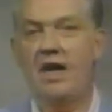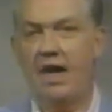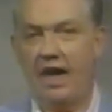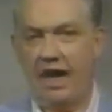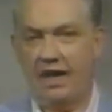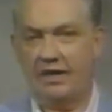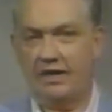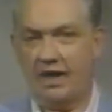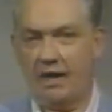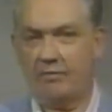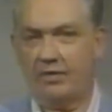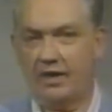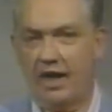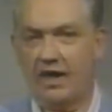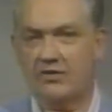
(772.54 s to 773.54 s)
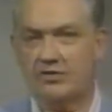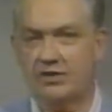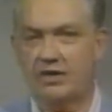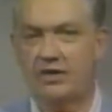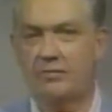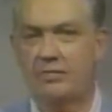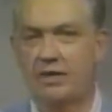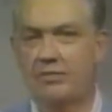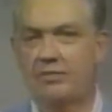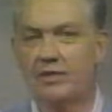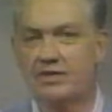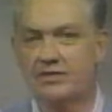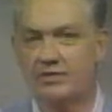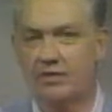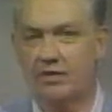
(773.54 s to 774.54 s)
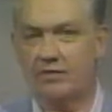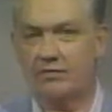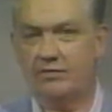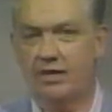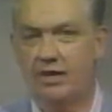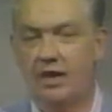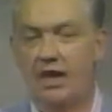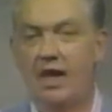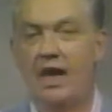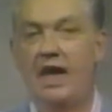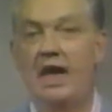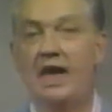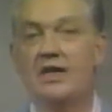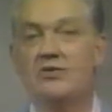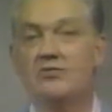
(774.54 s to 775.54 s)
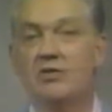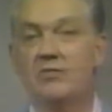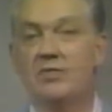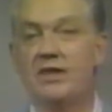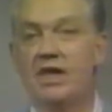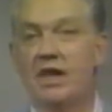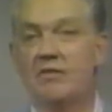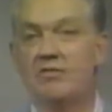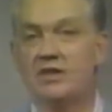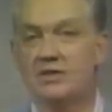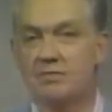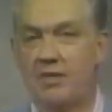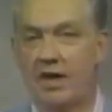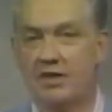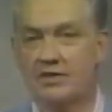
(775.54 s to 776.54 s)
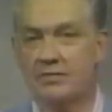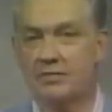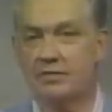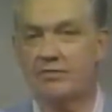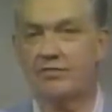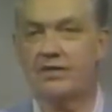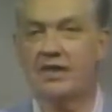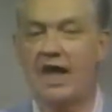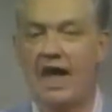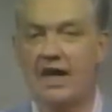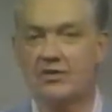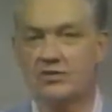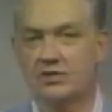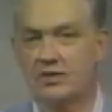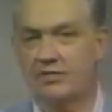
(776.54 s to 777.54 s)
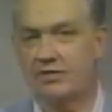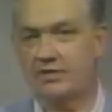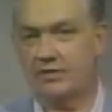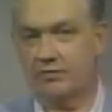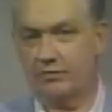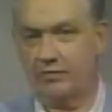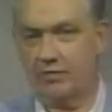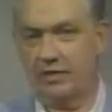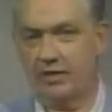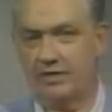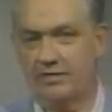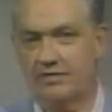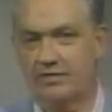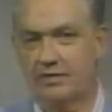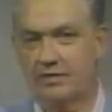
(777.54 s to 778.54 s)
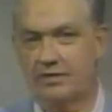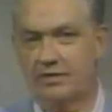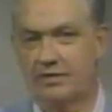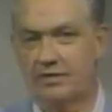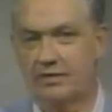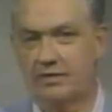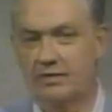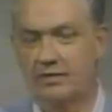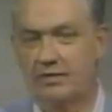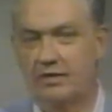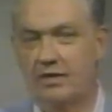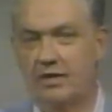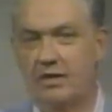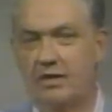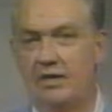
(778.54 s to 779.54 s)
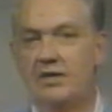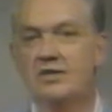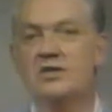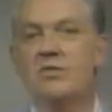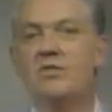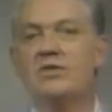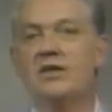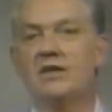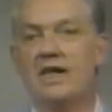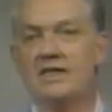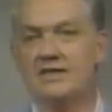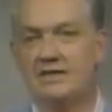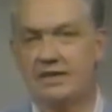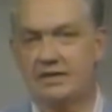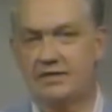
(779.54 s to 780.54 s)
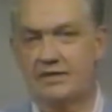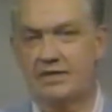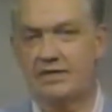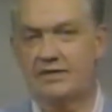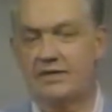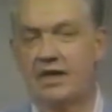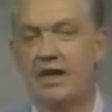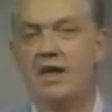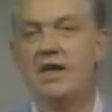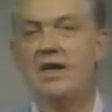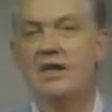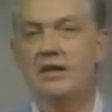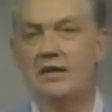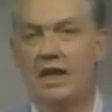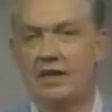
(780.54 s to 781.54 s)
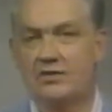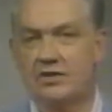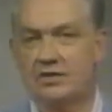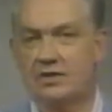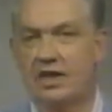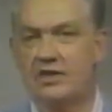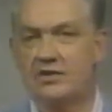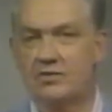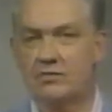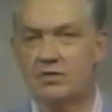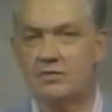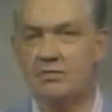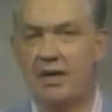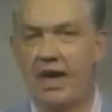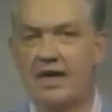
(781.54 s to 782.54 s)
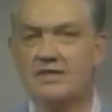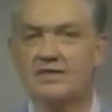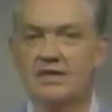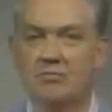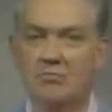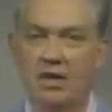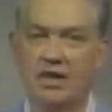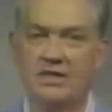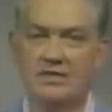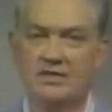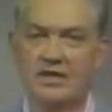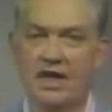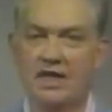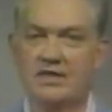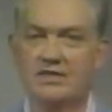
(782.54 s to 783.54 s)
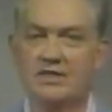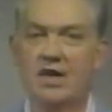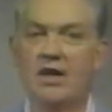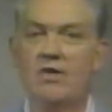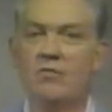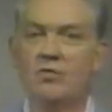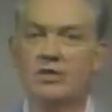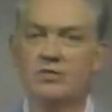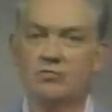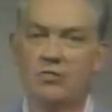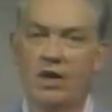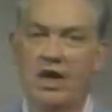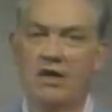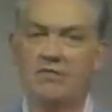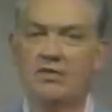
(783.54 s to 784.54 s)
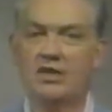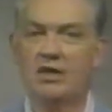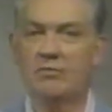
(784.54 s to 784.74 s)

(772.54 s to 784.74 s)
had an obligation to the people it served and should be held responsible for the actions of its employees. So in the late 60s, legislation was passed in many states which waived the